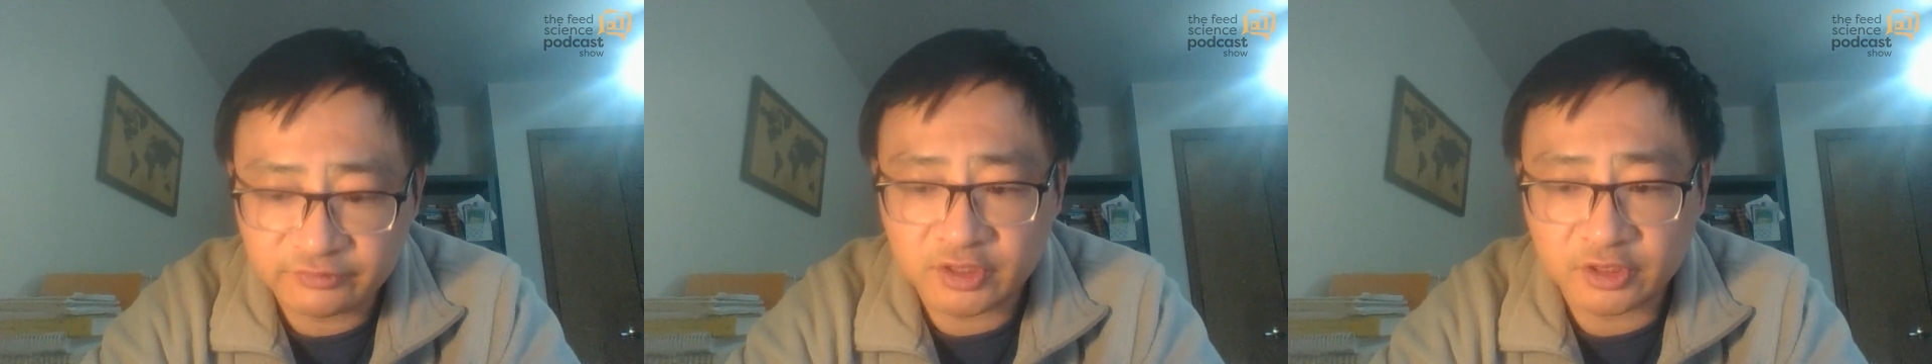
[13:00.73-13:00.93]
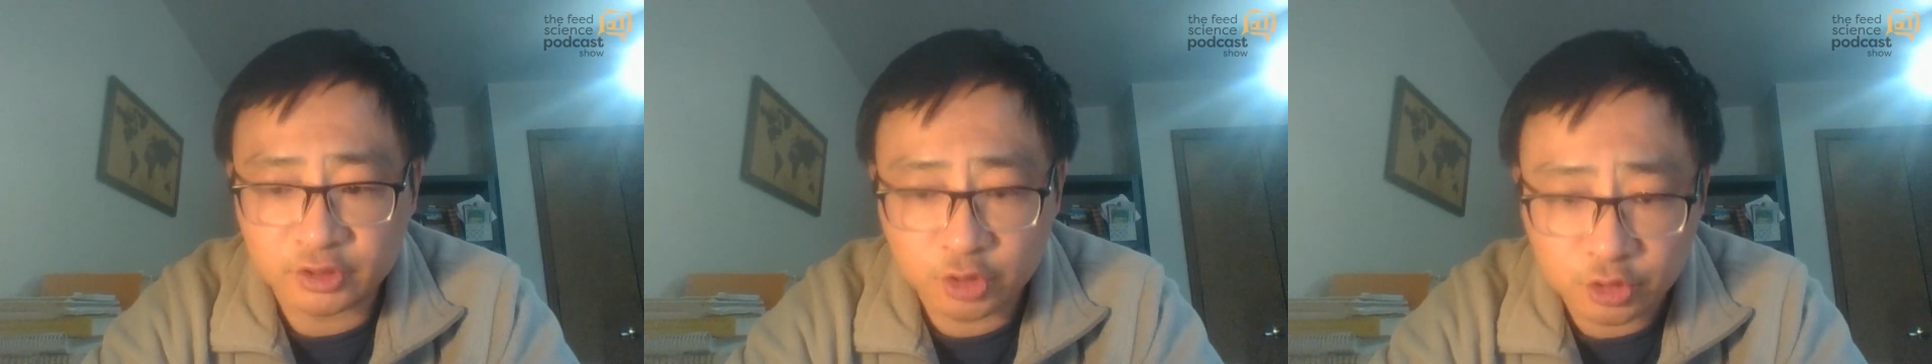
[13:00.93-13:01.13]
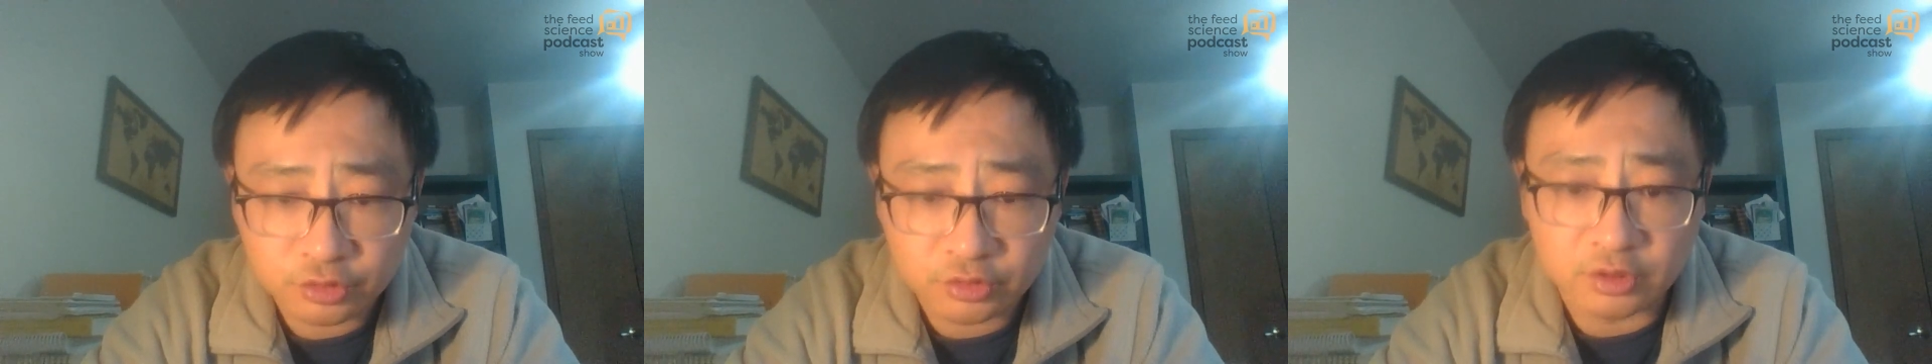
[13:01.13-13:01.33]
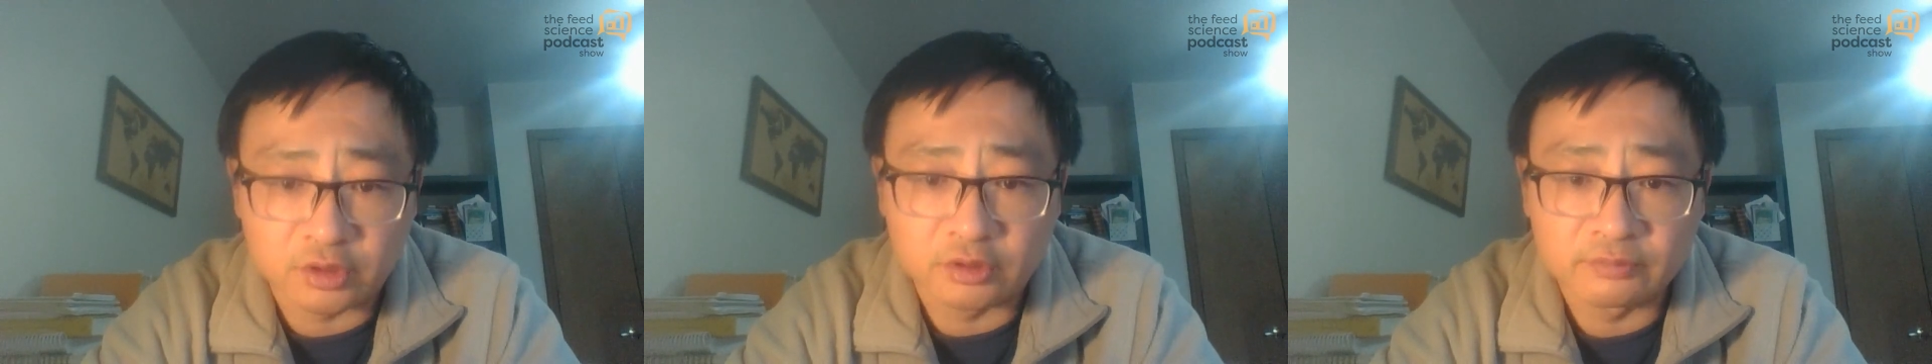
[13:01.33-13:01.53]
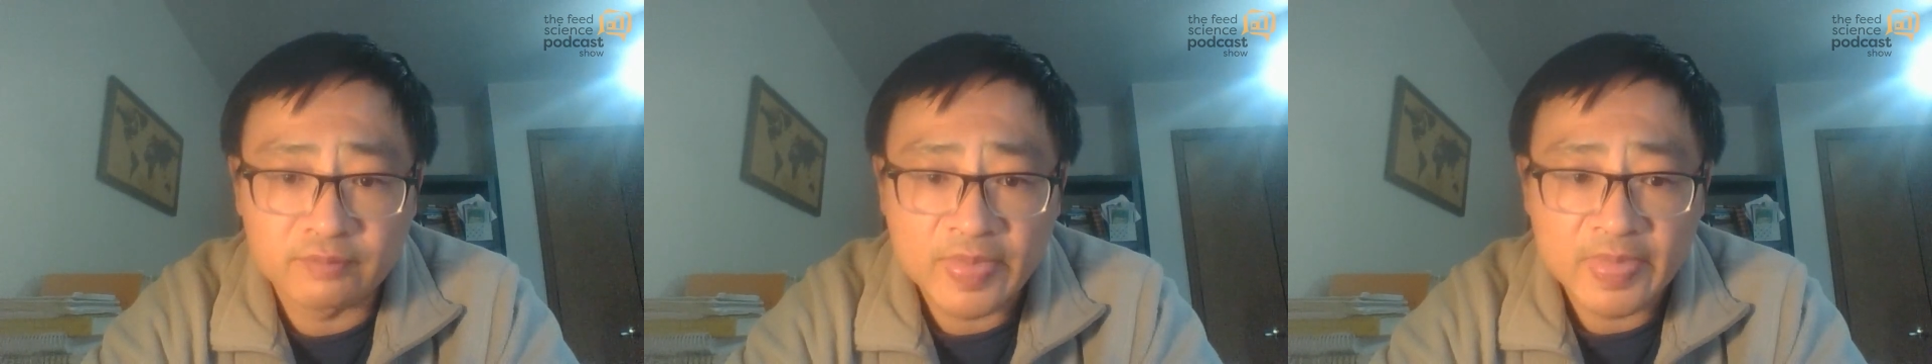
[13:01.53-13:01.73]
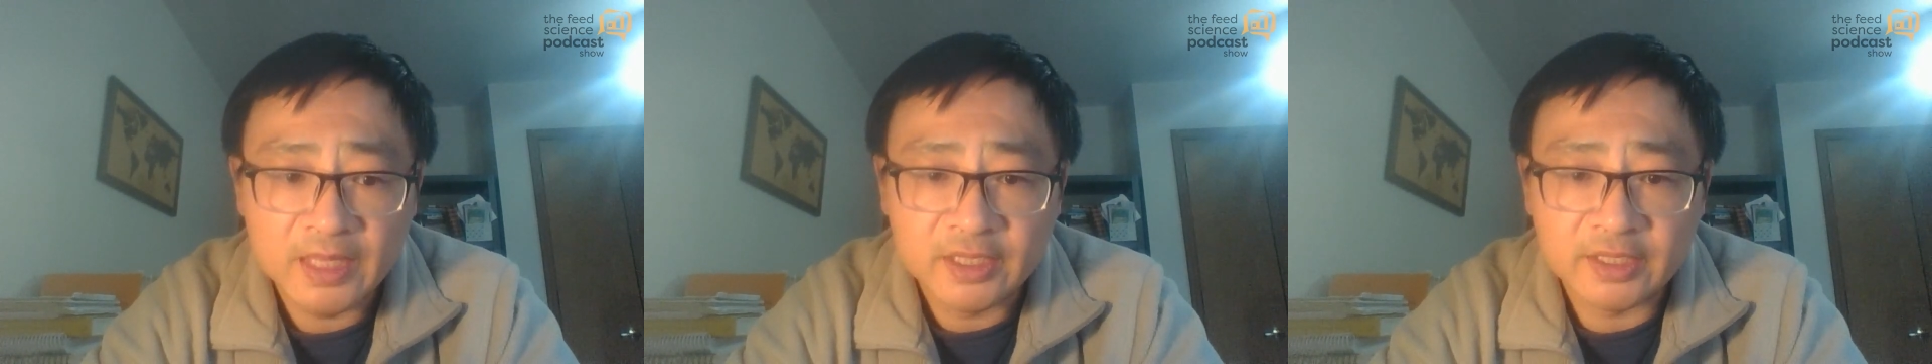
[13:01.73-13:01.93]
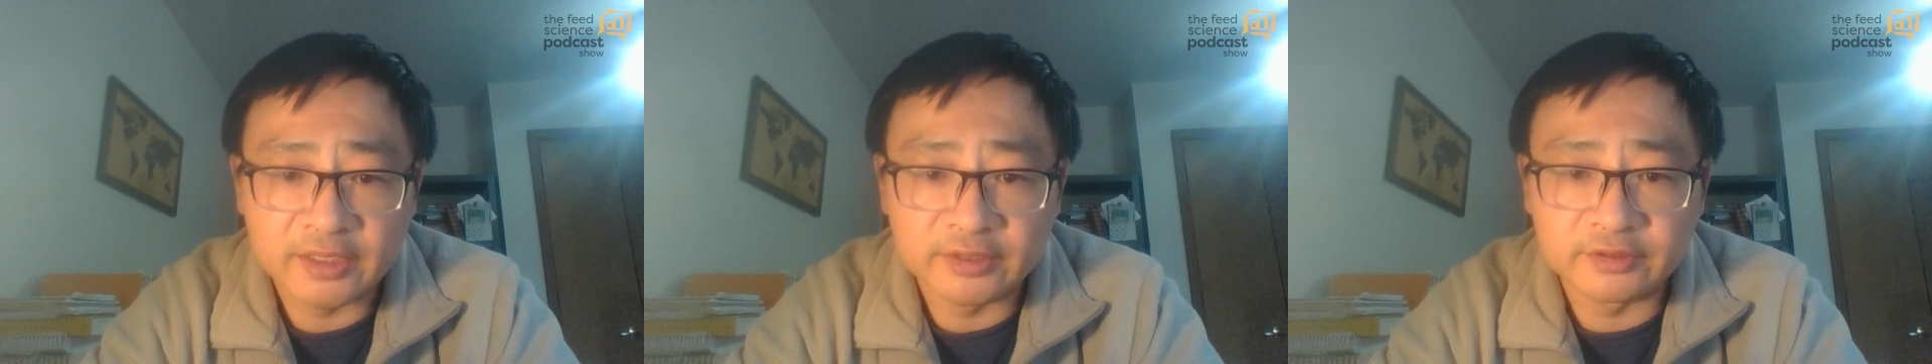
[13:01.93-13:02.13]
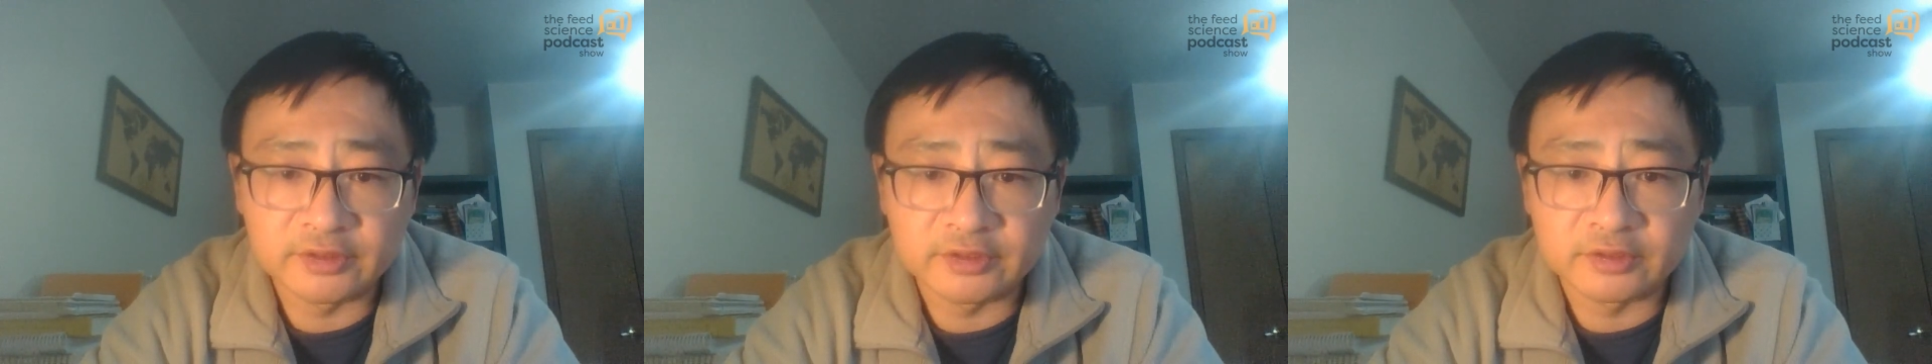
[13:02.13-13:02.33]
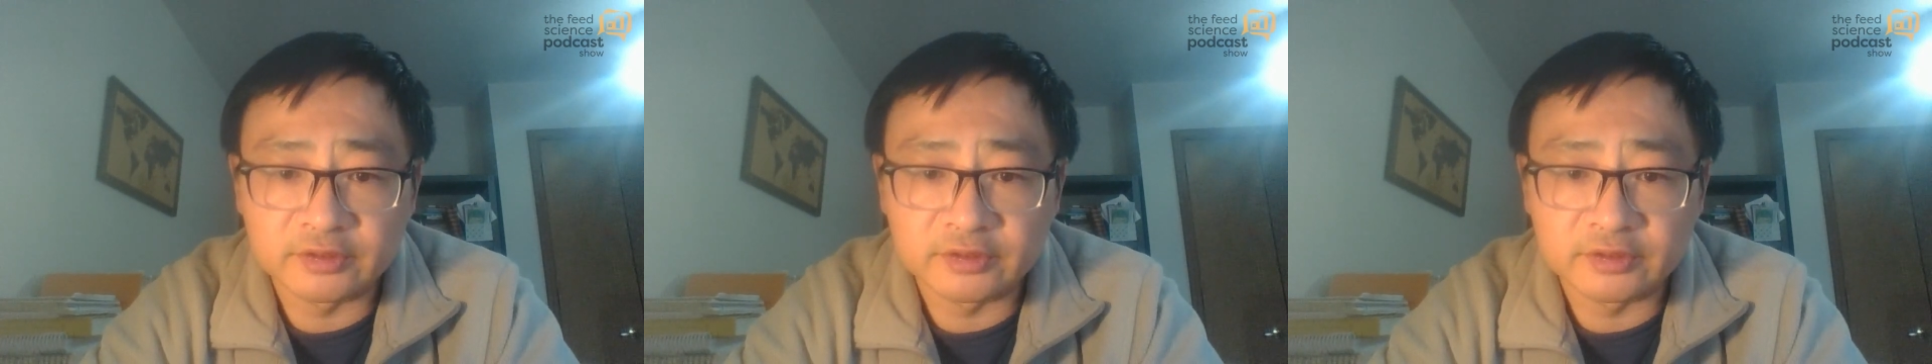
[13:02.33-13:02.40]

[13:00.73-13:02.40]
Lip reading: control. And